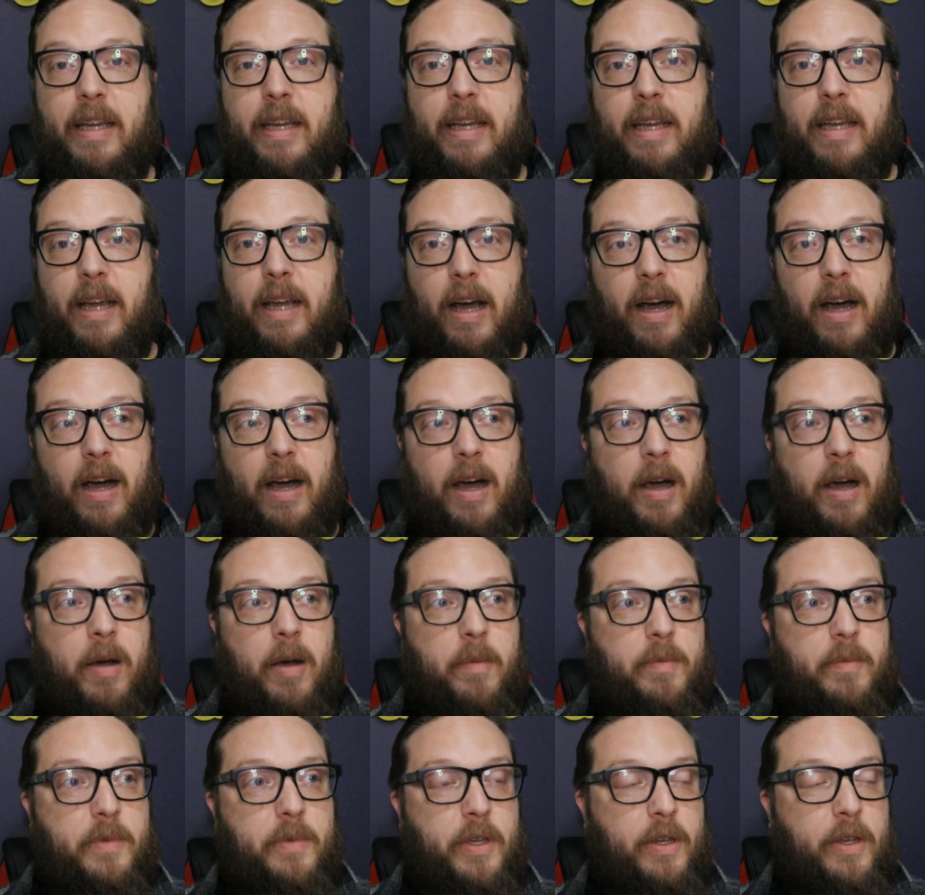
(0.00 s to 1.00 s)

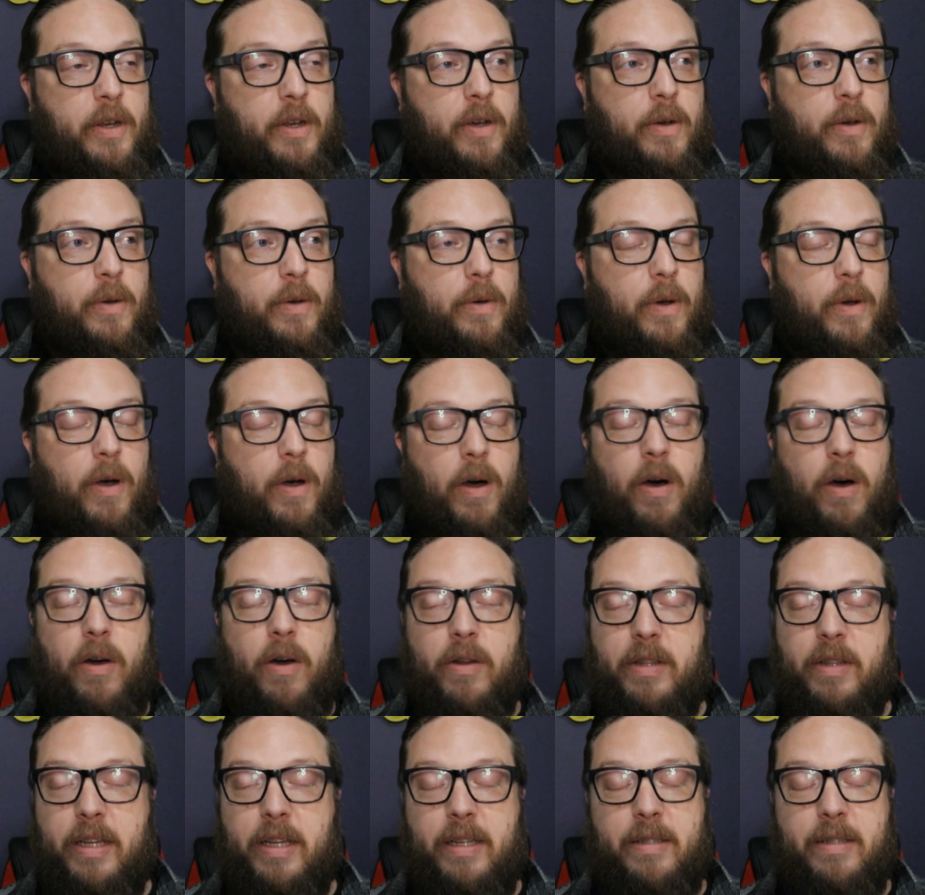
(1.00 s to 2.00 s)

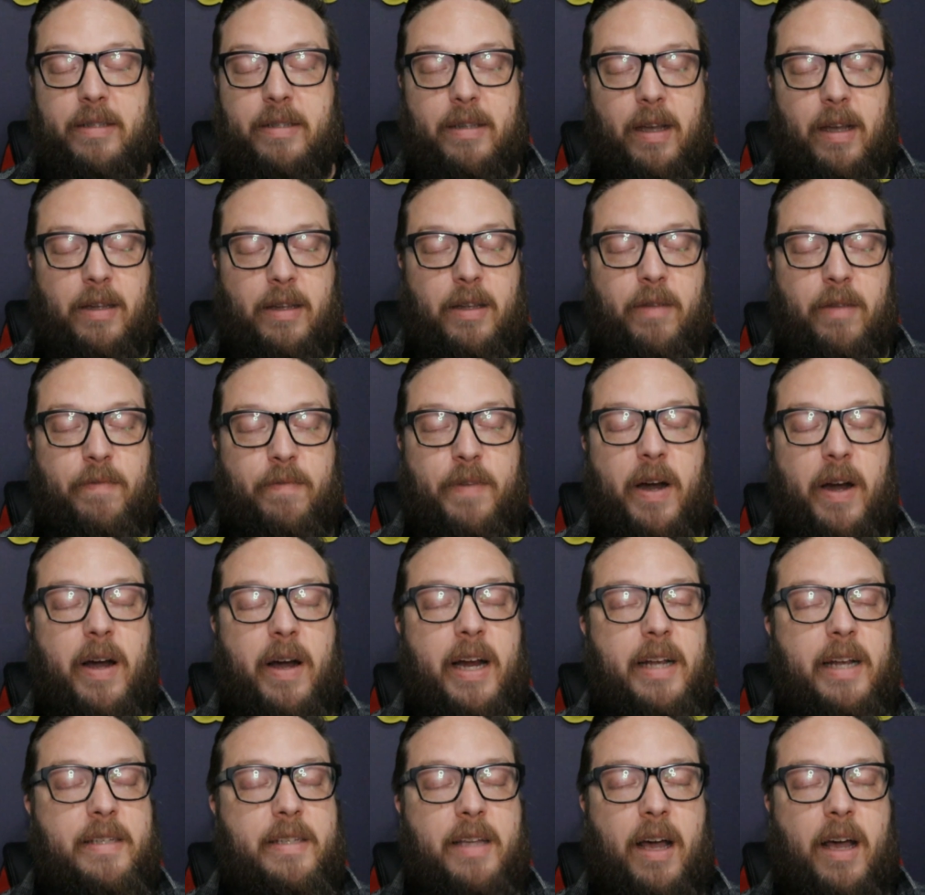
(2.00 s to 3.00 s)
all these
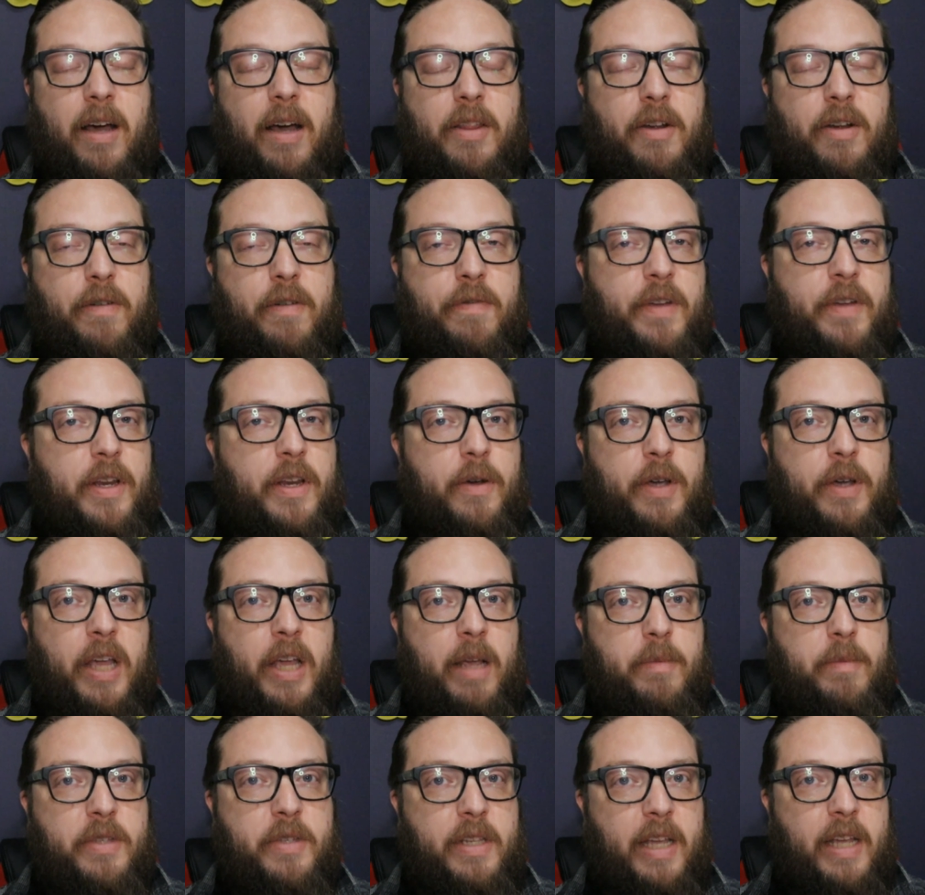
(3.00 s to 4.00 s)
various other video
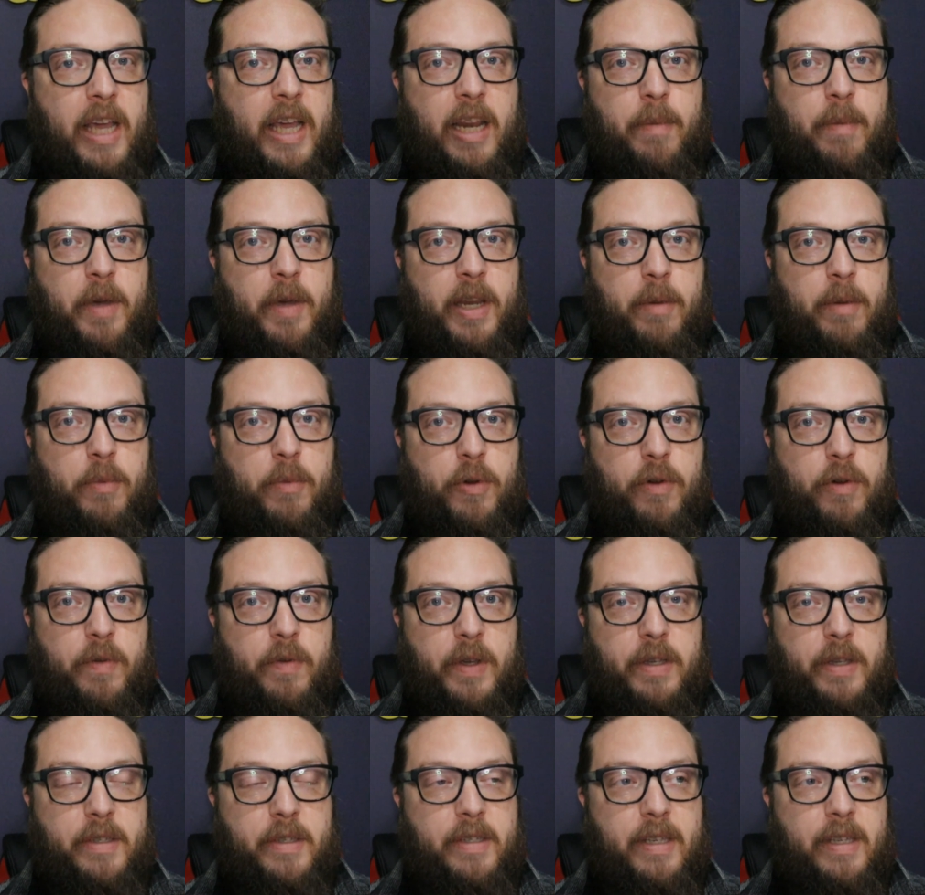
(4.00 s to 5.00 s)
games and animated
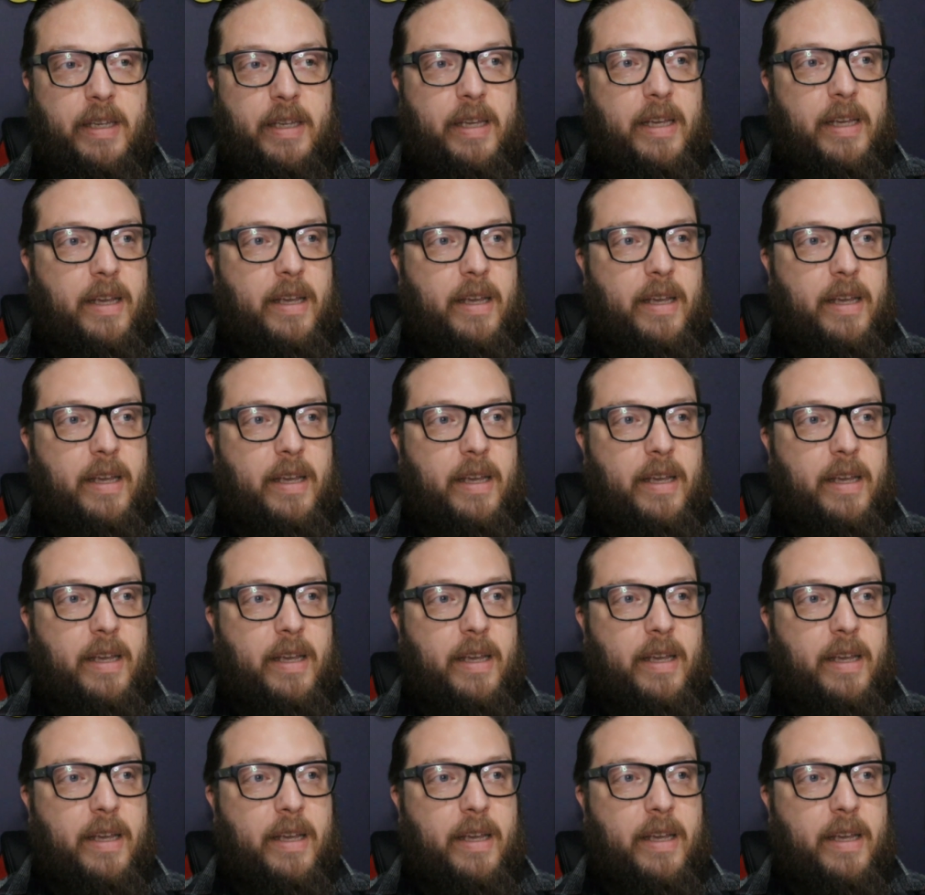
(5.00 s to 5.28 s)
movies.